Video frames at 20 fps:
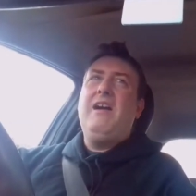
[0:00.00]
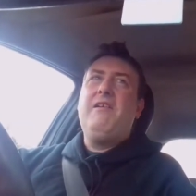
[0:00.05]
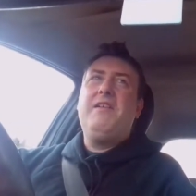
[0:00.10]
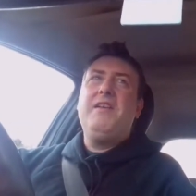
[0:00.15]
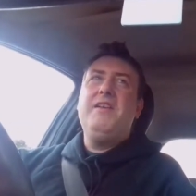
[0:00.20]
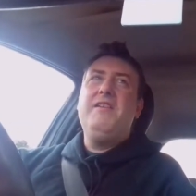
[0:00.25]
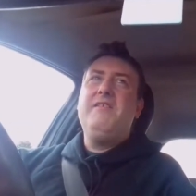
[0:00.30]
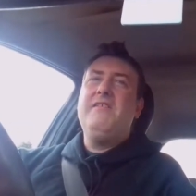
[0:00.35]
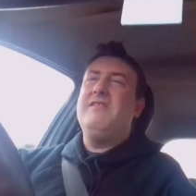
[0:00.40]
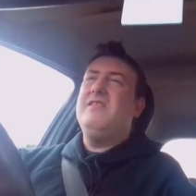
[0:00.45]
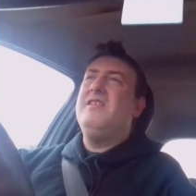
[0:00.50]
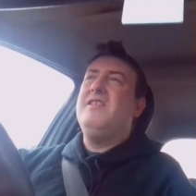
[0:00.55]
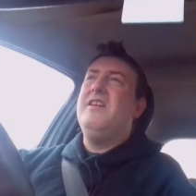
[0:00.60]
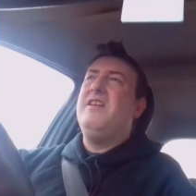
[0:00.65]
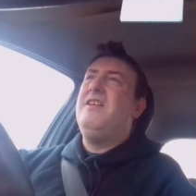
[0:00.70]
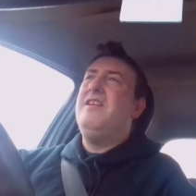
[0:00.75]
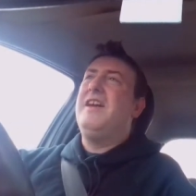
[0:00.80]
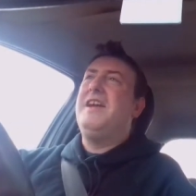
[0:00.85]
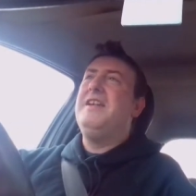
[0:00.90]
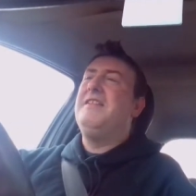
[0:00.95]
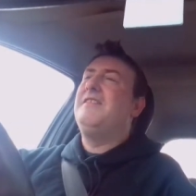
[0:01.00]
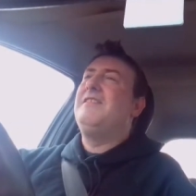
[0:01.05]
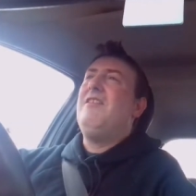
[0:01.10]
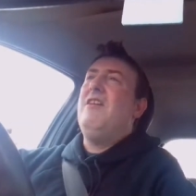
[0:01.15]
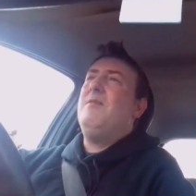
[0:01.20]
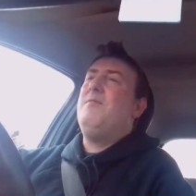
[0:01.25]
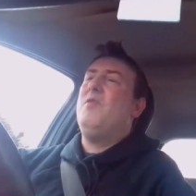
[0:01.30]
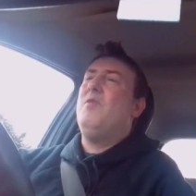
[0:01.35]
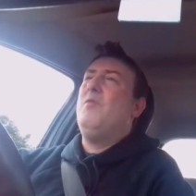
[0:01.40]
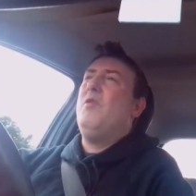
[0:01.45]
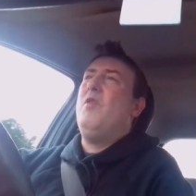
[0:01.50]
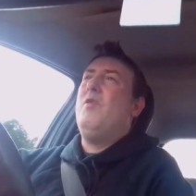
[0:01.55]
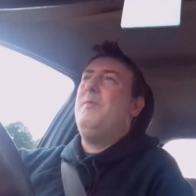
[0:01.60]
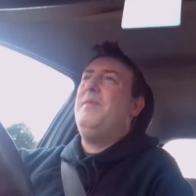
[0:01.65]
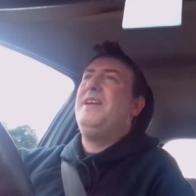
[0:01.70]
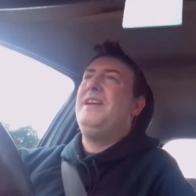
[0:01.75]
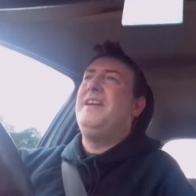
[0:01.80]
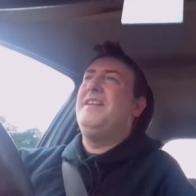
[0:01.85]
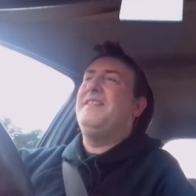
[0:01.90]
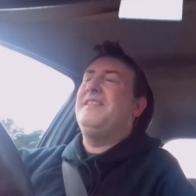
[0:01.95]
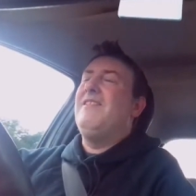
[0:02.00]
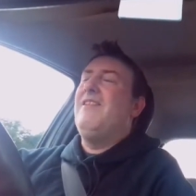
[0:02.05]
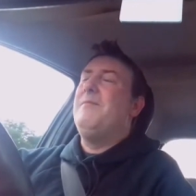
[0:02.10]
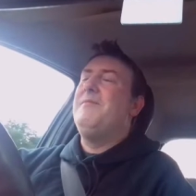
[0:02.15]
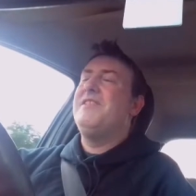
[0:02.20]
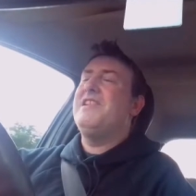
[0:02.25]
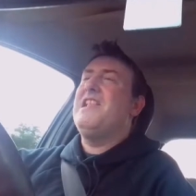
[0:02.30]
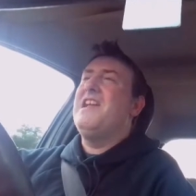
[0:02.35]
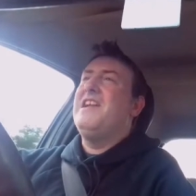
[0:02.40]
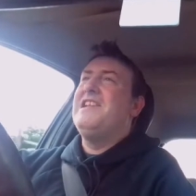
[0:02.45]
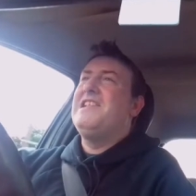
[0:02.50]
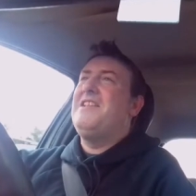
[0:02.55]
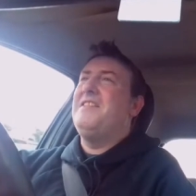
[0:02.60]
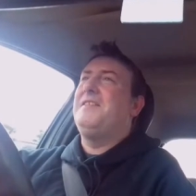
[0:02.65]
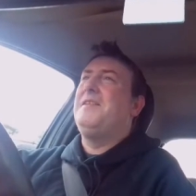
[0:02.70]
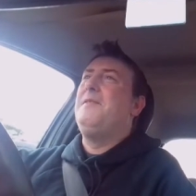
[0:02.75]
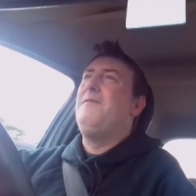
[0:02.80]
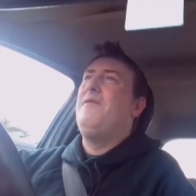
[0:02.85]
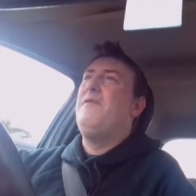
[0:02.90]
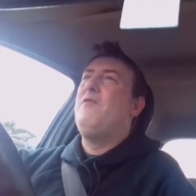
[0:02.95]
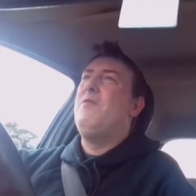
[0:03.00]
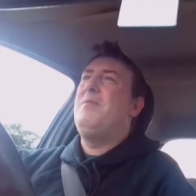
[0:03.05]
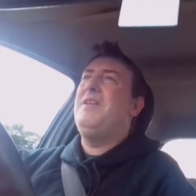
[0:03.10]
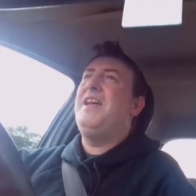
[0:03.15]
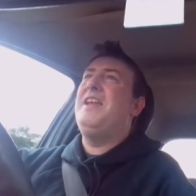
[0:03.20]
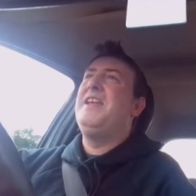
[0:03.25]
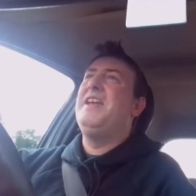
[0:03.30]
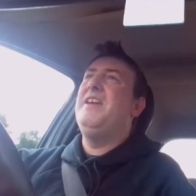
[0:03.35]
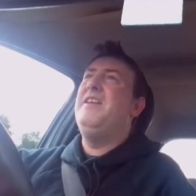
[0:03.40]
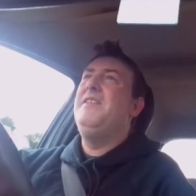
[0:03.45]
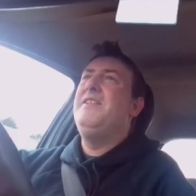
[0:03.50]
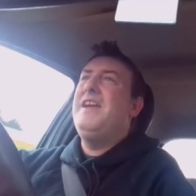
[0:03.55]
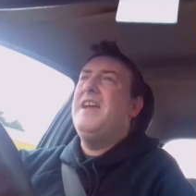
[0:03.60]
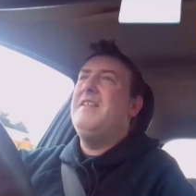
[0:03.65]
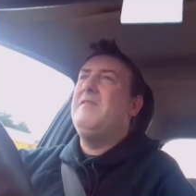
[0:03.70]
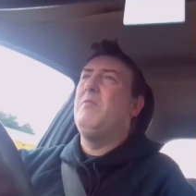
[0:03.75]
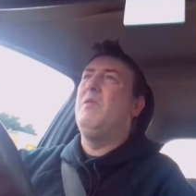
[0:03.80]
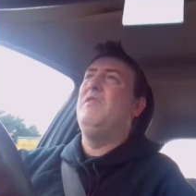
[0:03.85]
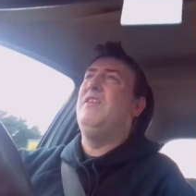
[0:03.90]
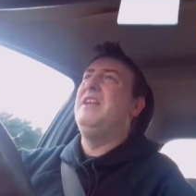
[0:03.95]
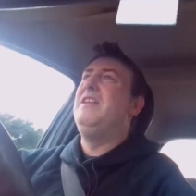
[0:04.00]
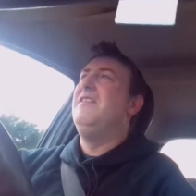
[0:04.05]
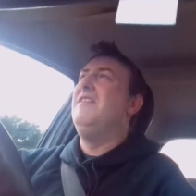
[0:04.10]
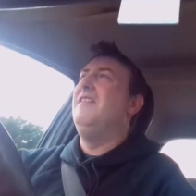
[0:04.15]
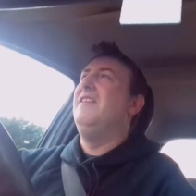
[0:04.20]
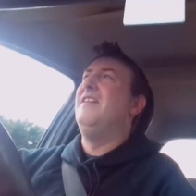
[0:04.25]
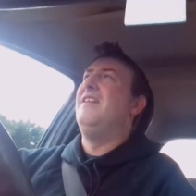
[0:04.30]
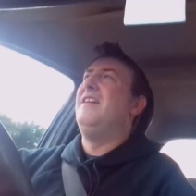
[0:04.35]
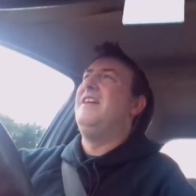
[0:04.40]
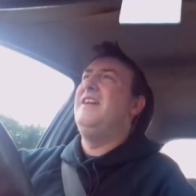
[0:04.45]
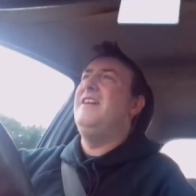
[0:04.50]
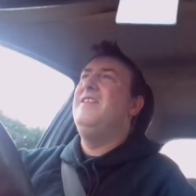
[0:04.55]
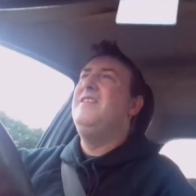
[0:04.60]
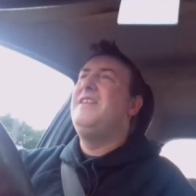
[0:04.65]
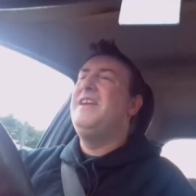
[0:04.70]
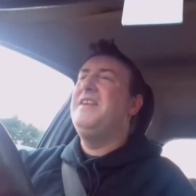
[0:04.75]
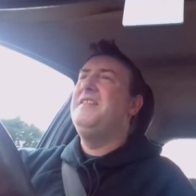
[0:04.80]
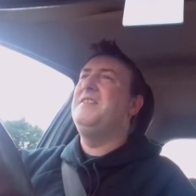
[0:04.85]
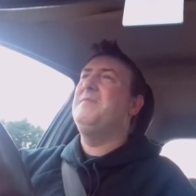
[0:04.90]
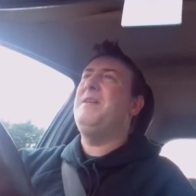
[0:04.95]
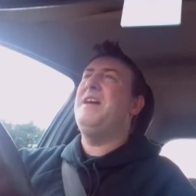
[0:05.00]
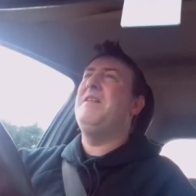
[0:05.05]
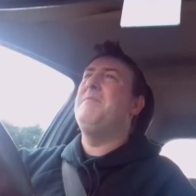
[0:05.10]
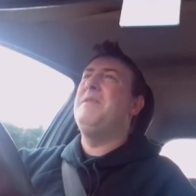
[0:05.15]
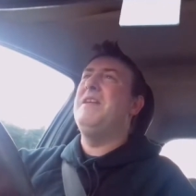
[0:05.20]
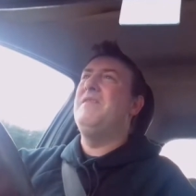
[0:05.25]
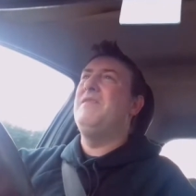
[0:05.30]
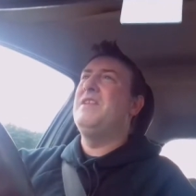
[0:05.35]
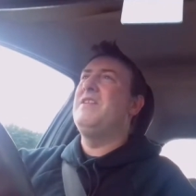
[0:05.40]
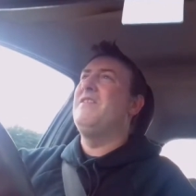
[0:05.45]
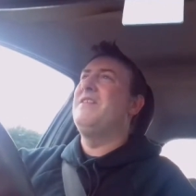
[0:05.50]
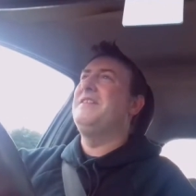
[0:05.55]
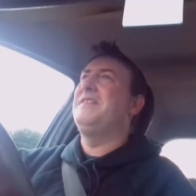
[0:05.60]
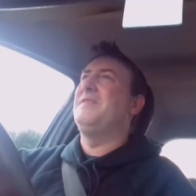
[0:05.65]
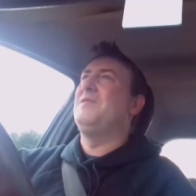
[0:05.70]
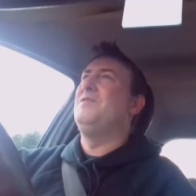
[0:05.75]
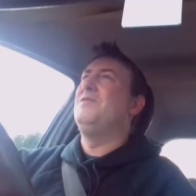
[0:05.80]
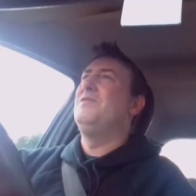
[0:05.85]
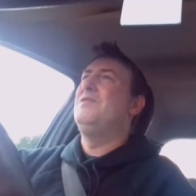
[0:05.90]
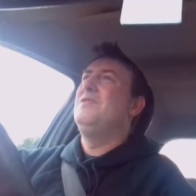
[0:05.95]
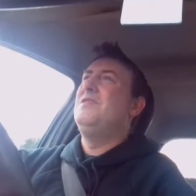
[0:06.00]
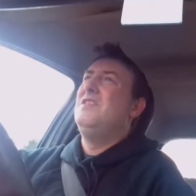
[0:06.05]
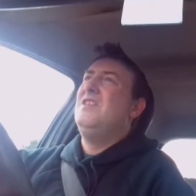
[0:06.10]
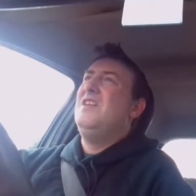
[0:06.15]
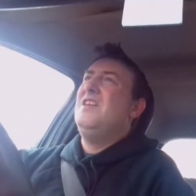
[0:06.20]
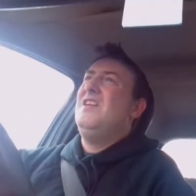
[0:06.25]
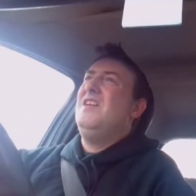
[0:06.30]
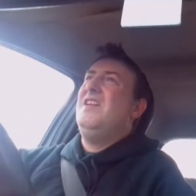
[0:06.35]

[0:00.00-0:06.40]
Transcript: how can you, you know, like it's global warming, it's climate change, it's good for the planet, who cares what they look like, who cares about a bit of an eyesore?